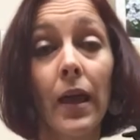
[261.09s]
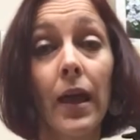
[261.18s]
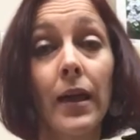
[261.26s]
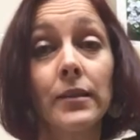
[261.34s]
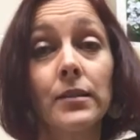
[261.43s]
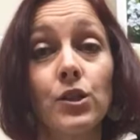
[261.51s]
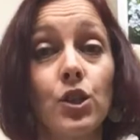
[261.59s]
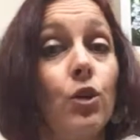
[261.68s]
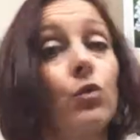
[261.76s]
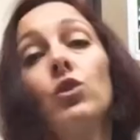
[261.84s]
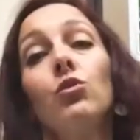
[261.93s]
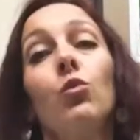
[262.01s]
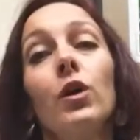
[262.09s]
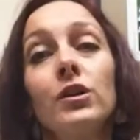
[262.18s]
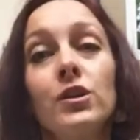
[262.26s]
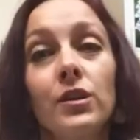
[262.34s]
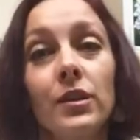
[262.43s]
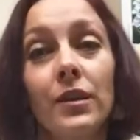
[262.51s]
And so you
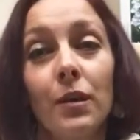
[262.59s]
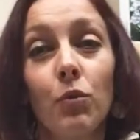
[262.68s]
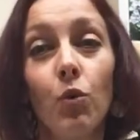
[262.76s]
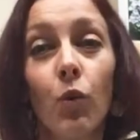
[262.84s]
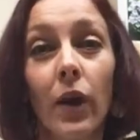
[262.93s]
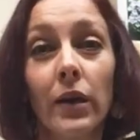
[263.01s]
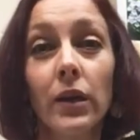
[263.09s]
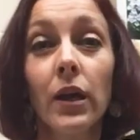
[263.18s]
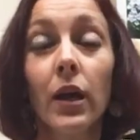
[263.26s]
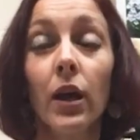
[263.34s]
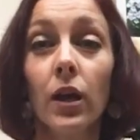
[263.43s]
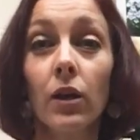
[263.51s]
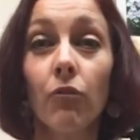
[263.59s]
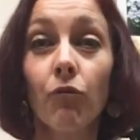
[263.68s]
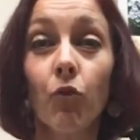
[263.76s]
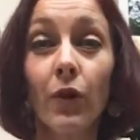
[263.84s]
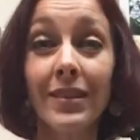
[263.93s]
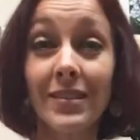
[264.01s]
want to, number 1,
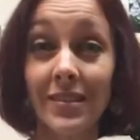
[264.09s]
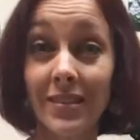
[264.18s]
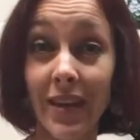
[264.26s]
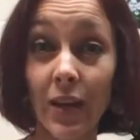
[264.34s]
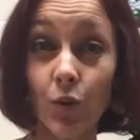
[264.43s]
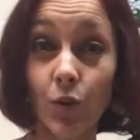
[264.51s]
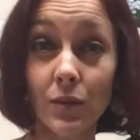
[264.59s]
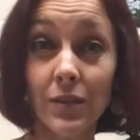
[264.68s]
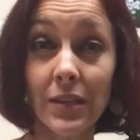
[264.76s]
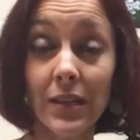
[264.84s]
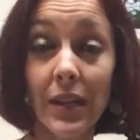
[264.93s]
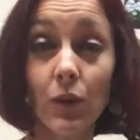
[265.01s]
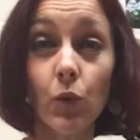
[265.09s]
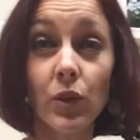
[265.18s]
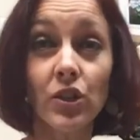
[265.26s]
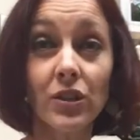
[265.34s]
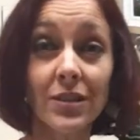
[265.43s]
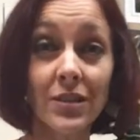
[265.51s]
avoid sacral sitting,
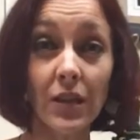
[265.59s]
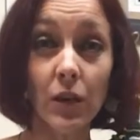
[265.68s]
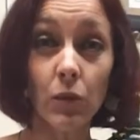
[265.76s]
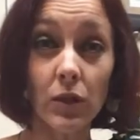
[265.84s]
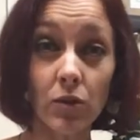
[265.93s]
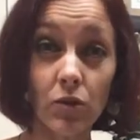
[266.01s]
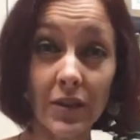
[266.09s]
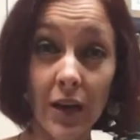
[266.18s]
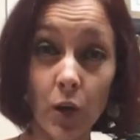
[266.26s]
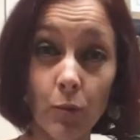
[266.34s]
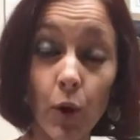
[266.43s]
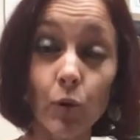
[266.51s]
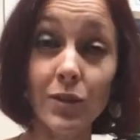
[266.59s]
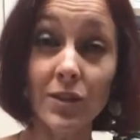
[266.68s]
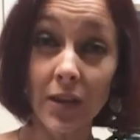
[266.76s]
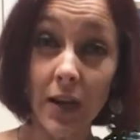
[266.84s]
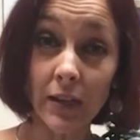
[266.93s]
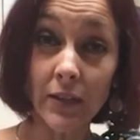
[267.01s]
which is sitting with your tailbone
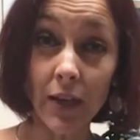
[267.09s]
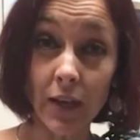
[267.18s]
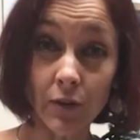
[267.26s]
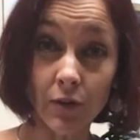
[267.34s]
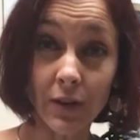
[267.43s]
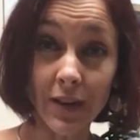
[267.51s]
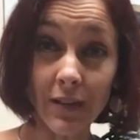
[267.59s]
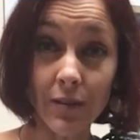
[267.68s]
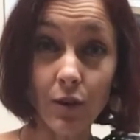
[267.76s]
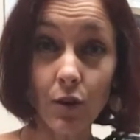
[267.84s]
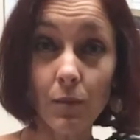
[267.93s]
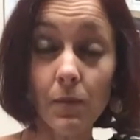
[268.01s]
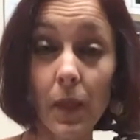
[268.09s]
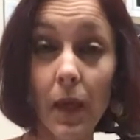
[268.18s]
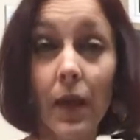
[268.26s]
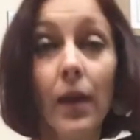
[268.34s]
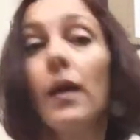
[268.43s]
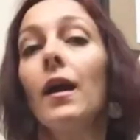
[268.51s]
tucked underneath you.
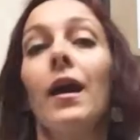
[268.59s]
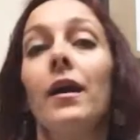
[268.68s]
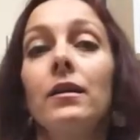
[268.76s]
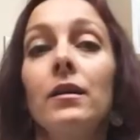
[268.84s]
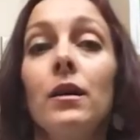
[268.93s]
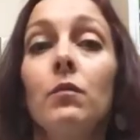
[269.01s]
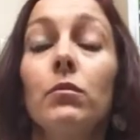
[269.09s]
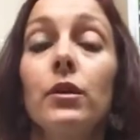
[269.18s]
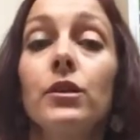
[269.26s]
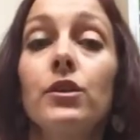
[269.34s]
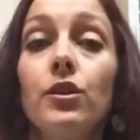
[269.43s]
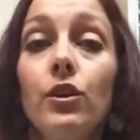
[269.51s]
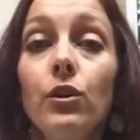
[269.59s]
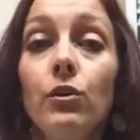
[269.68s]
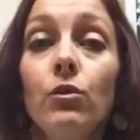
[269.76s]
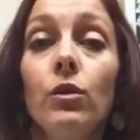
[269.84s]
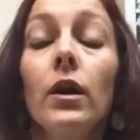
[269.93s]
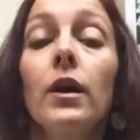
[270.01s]
And number
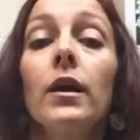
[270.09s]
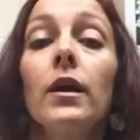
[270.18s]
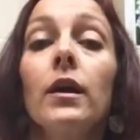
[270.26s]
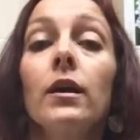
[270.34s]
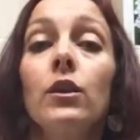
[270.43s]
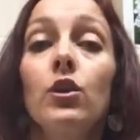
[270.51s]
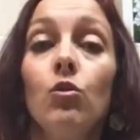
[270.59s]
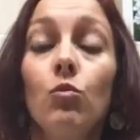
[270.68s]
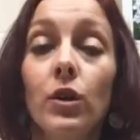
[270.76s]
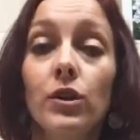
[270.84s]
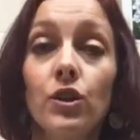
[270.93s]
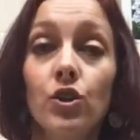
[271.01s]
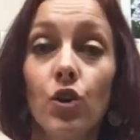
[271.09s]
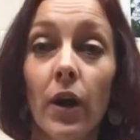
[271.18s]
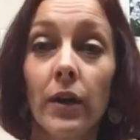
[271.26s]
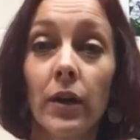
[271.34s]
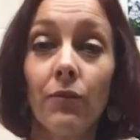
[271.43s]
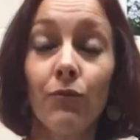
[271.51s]
2, you want to
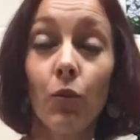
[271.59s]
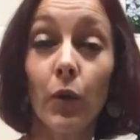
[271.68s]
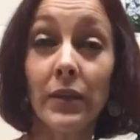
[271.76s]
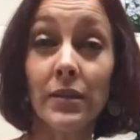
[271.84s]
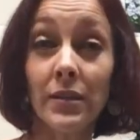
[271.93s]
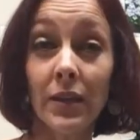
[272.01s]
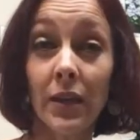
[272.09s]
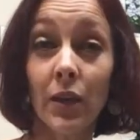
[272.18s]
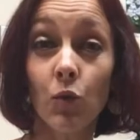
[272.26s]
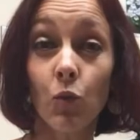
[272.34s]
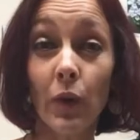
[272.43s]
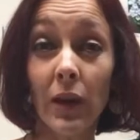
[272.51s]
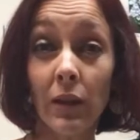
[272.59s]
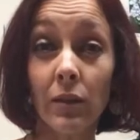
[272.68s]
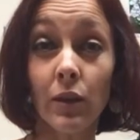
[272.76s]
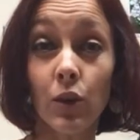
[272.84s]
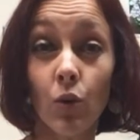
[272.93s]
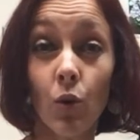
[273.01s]
try to avoid sitting
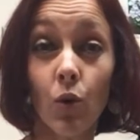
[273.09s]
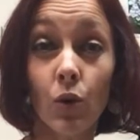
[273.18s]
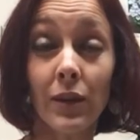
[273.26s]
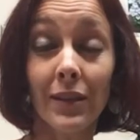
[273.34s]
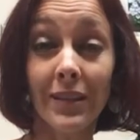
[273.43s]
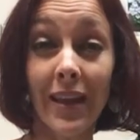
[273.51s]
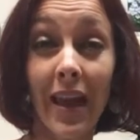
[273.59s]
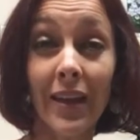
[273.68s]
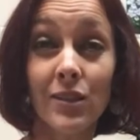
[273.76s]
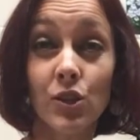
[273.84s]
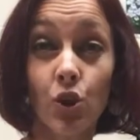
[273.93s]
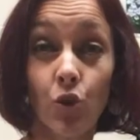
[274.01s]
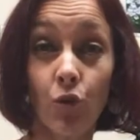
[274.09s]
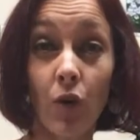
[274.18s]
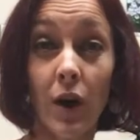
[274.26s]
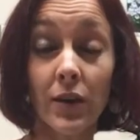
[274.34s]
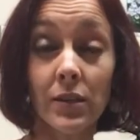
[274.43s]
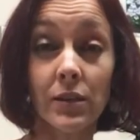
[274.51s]
with your legs
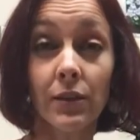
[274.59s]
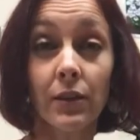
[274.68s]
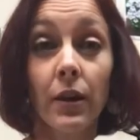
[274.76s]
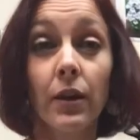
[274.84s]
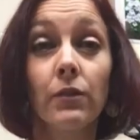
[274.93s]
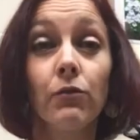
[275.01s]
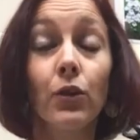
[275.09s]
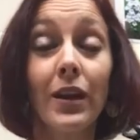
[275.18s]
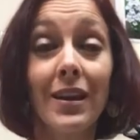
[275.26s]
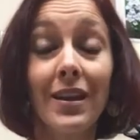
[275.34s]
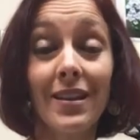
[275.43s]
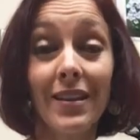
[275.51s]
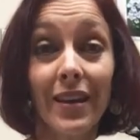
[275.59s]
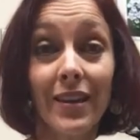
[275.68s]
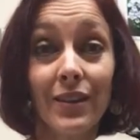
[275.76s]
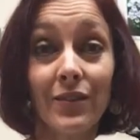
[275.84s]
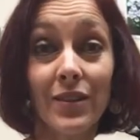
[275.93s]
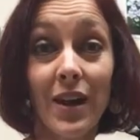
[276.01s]
crossed for any
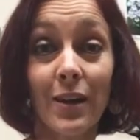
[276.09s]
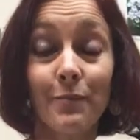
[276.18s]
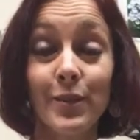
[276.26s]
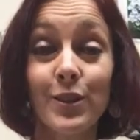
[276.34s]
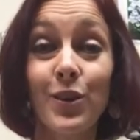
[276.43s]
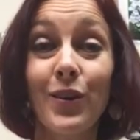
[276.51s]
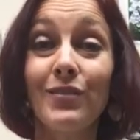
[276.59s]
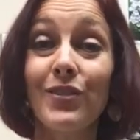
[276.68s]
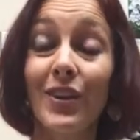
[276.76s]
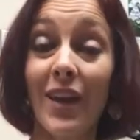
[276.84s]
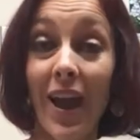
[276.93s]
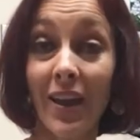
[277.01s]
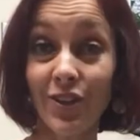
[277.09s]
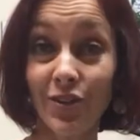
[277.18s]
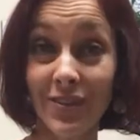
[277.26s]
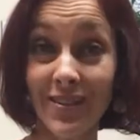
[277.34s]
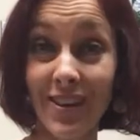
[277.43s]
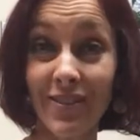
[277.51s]
length of time. So if you catch
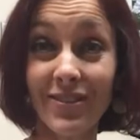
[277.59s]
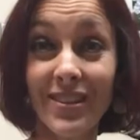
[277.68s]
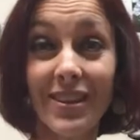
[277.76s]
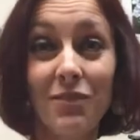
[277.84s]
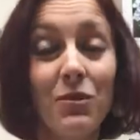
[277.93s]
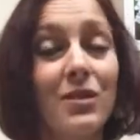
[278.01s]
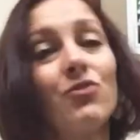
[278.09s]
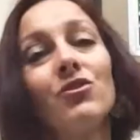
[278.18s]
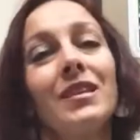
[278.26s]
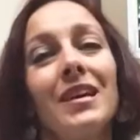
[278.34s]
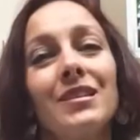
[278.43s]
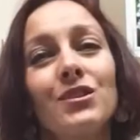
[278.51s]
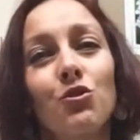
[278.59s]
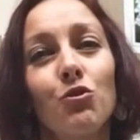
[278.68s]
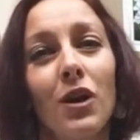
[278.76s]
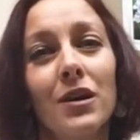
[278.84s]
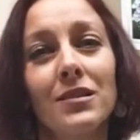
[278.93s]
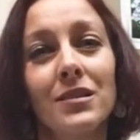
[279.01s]
yourself sitting with your legs
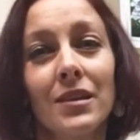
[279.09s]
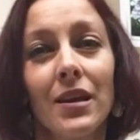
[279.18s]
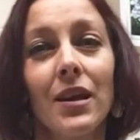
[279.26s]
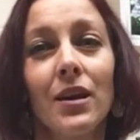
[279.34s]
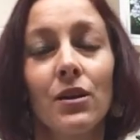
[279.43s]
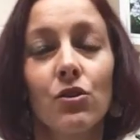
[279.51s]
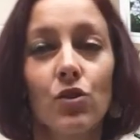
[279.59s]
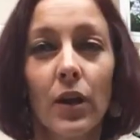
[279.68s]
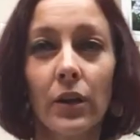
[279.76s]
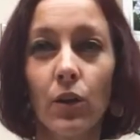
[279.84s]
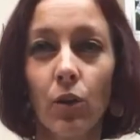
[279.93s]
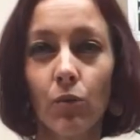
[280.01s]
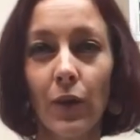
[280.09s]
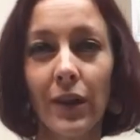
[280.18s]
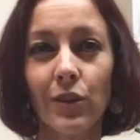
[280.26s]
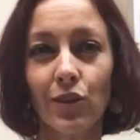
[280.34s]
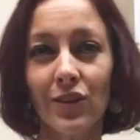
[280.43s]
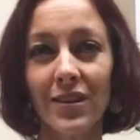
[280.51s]
crossed, try to
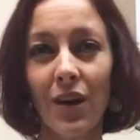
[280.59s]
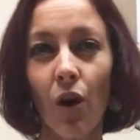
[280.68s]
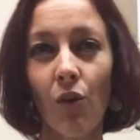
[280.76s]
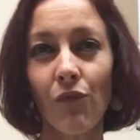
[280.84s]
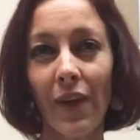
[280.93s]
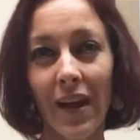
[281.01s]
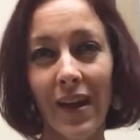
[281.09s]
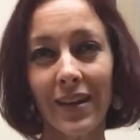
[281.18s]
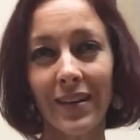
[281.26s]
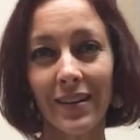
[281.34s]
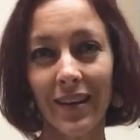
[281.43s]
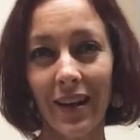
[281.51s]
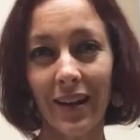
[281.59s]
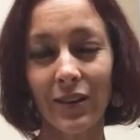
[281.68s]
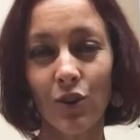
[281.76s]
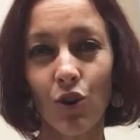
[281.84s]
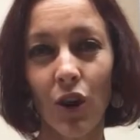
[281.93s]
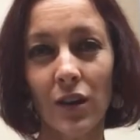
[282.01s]
correct yourself and
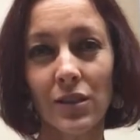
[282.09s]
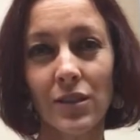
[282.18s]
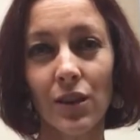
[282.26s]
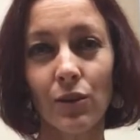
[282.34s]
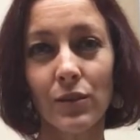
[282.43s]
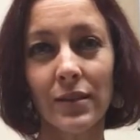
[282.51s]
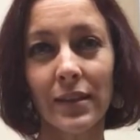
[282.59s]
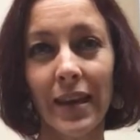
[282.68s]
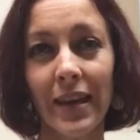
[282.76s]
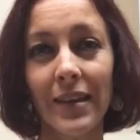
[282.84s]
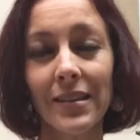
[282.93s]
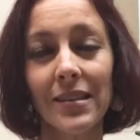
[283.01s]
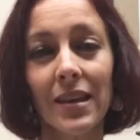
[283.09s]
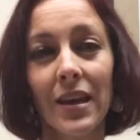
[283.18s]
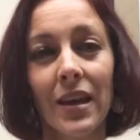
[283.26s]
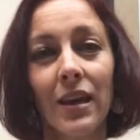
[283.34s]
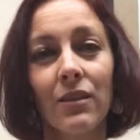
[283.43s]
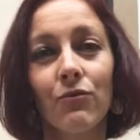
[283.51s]
uncross those legs
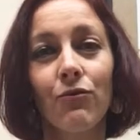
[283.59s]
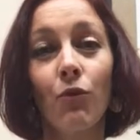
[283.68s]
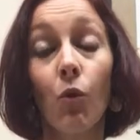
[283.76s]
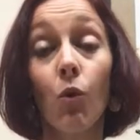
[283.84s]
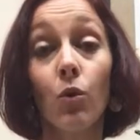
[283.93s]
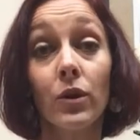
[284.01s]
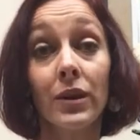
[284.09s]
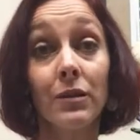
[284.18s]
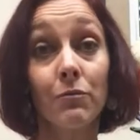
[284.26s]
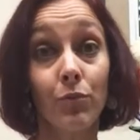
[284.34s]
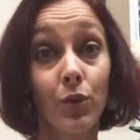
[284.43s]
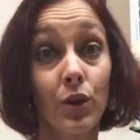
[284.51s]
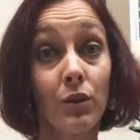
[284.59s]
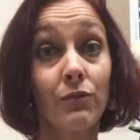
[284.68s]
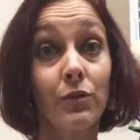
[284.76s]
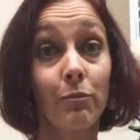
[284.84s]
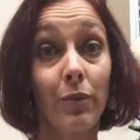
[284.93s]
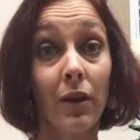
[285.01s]
for
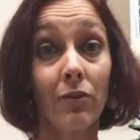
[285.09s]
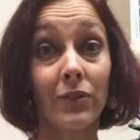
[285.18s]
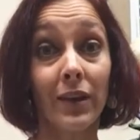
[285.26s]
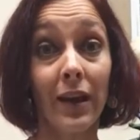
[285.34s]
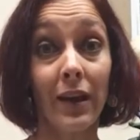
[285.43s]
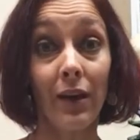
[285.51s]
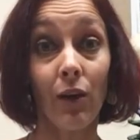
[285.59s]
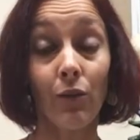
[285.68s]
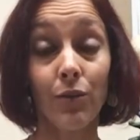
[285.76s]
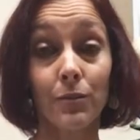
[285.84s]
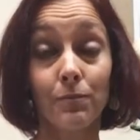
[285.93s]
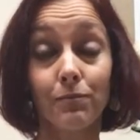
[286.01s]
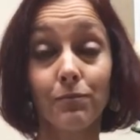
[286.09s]
improved pelvic health.